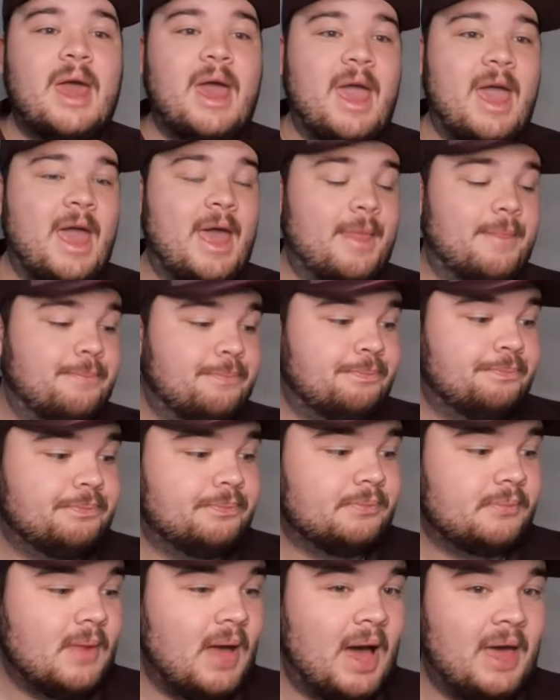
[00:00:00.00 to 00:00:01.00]
And
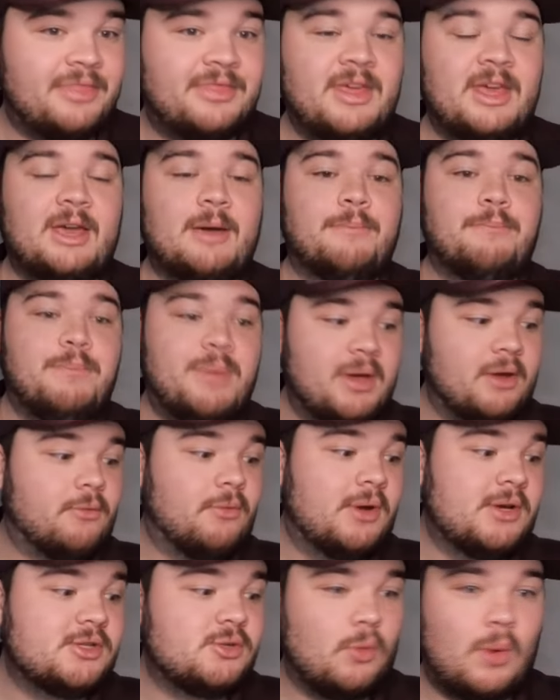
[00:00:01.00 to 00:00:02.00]
I think a big
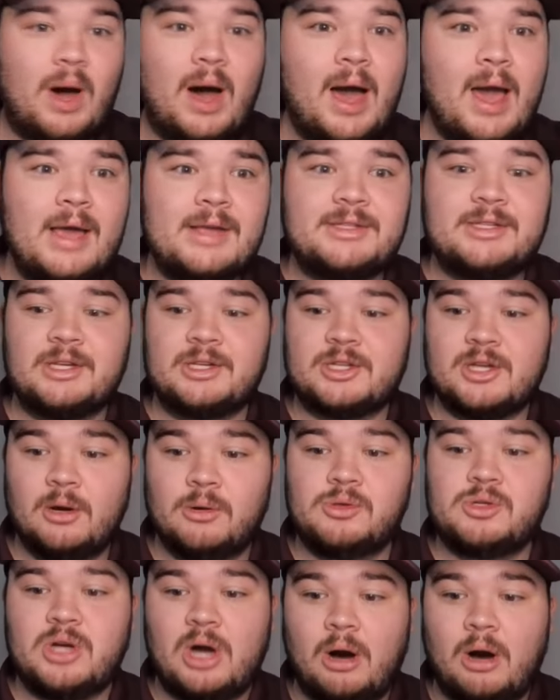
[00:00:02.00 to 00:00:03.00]
reason why is because
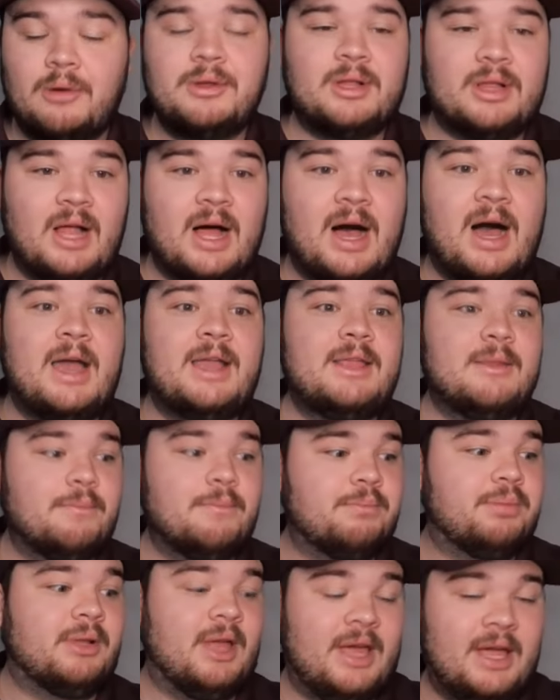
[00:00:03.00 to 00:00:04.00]
Coach Colin Klein
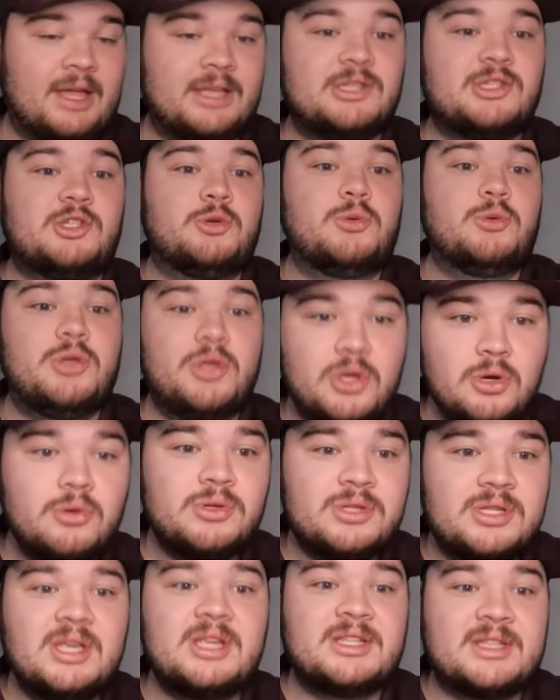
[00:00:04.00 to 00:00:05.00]
plans to
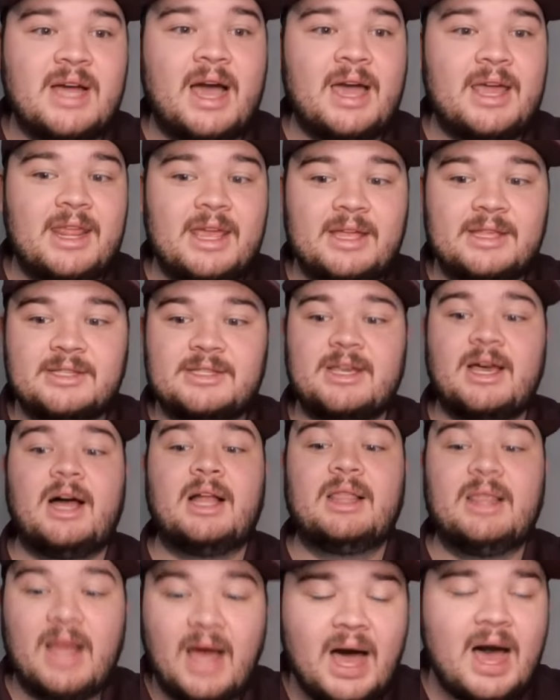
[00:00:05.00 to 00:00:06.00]
use these tight ends a
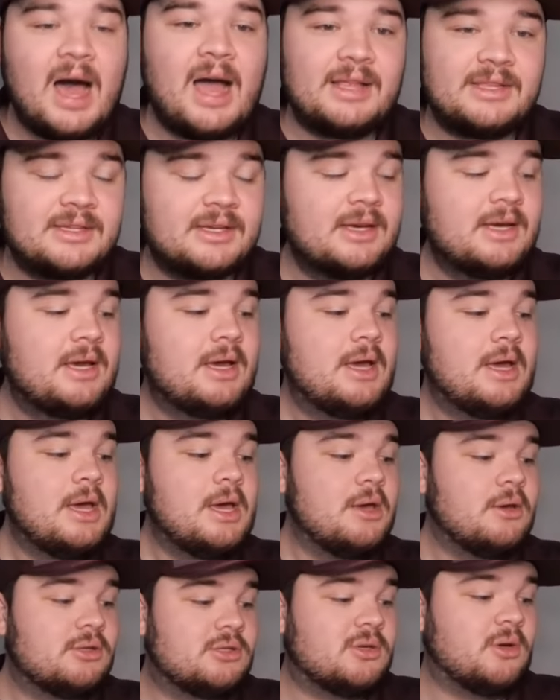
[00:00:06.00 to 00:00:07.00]
lot.
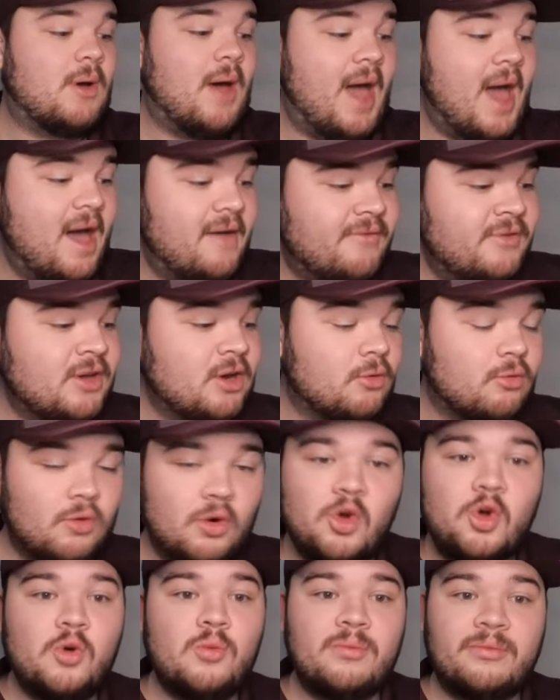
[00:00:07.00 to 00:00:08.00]
So having a
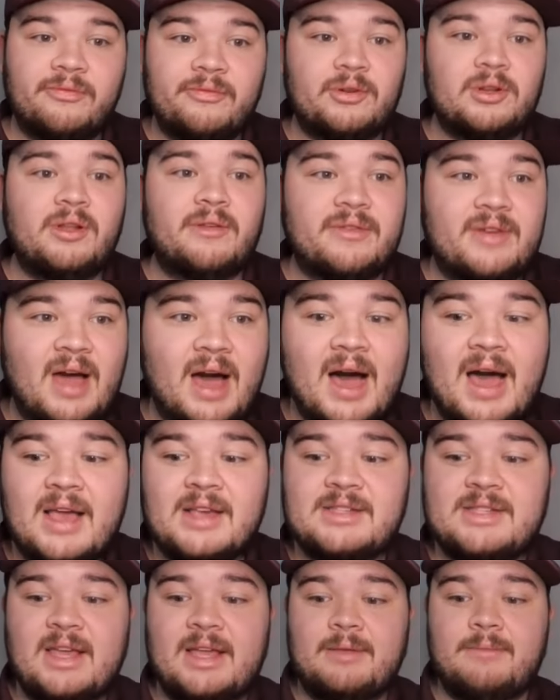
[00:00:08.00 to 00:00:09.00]
room full of
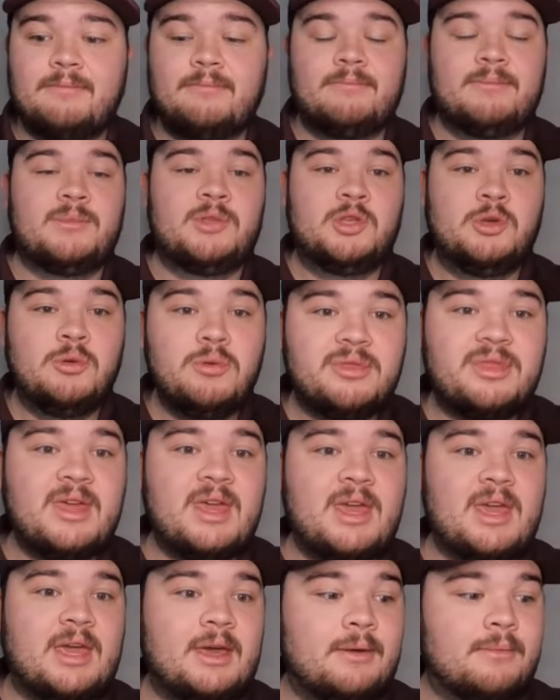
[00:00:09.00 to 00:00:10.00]
guys that you
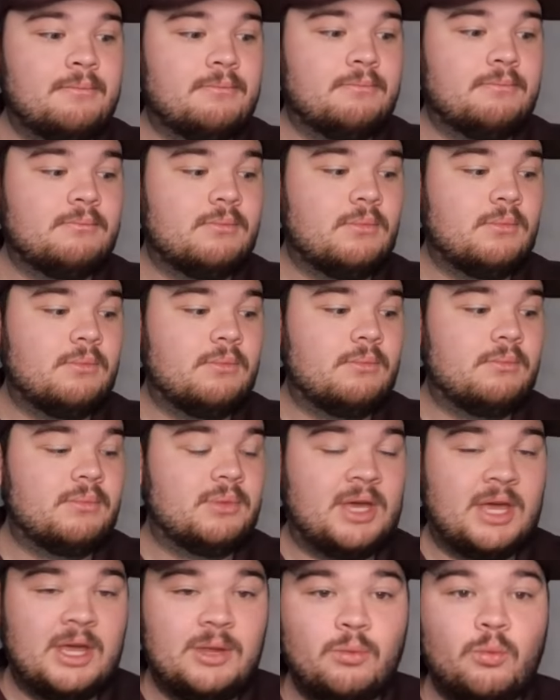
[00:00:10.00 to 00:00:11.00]
think
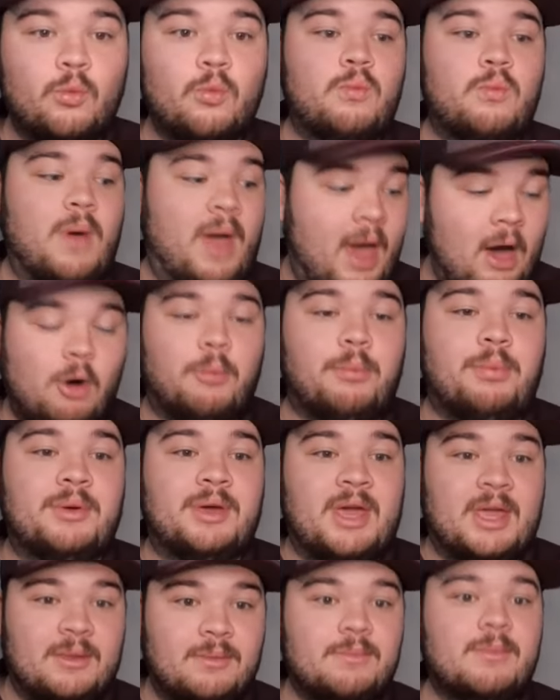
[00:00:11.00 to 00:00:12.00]
can help,
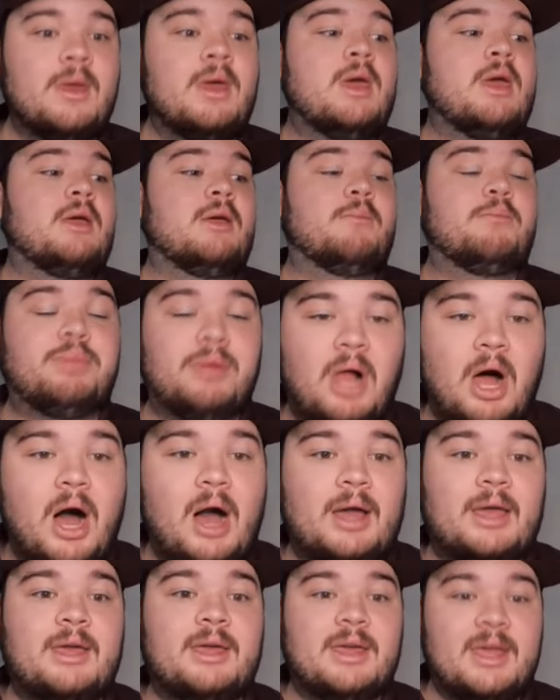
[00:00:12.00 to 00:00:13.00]
can
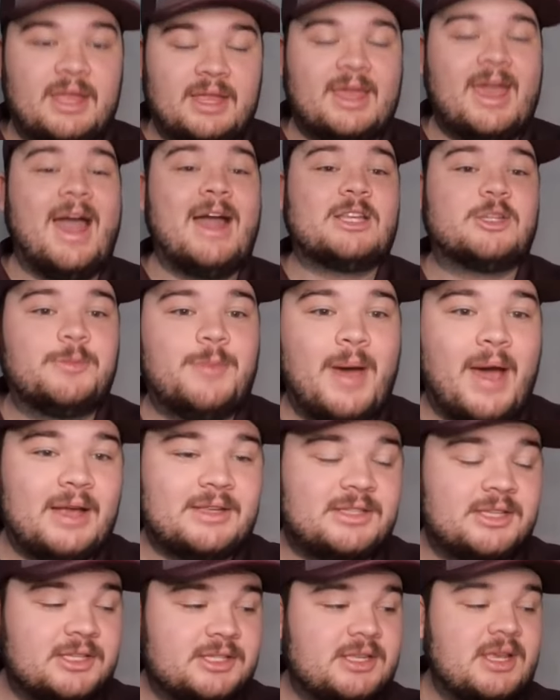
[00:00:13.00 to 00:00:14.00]
block, can catch
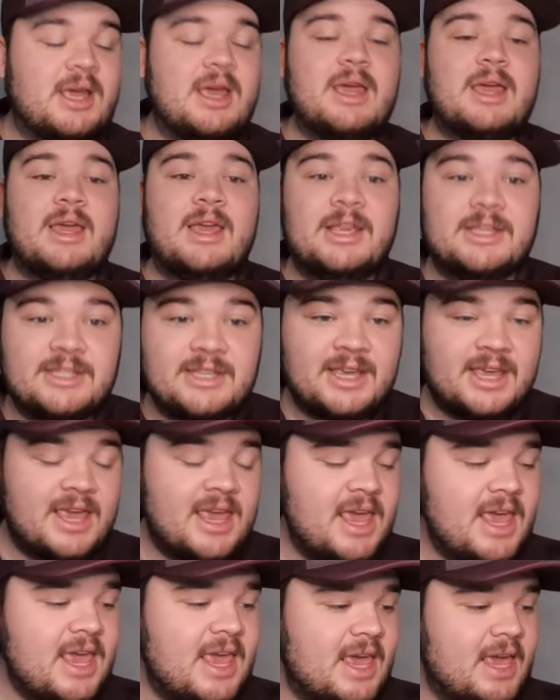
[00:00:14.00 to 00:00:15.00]
passes is
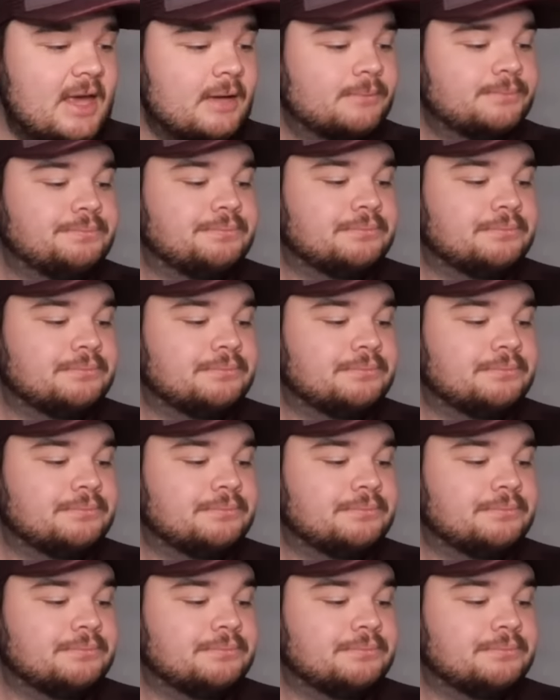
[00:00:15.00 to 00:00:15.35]
key.